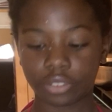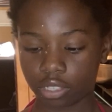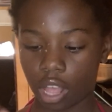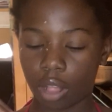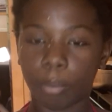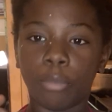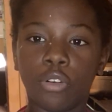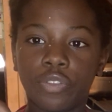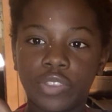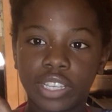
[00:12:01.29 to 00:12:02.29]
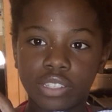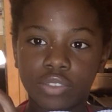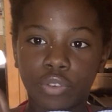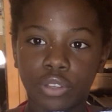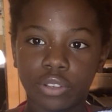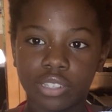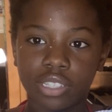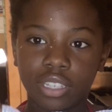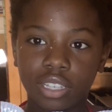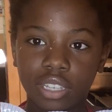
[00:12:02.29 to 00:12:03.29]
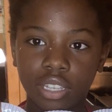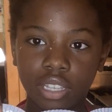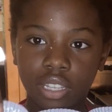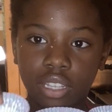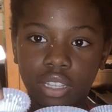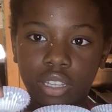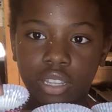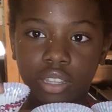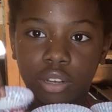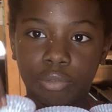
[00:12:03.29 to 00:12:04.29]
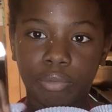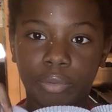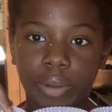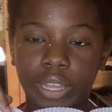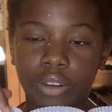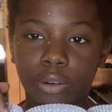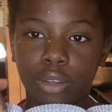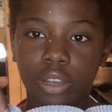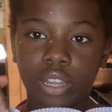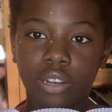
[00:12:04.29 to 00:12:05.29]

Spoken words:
I'll move these for you to see that they're red or not.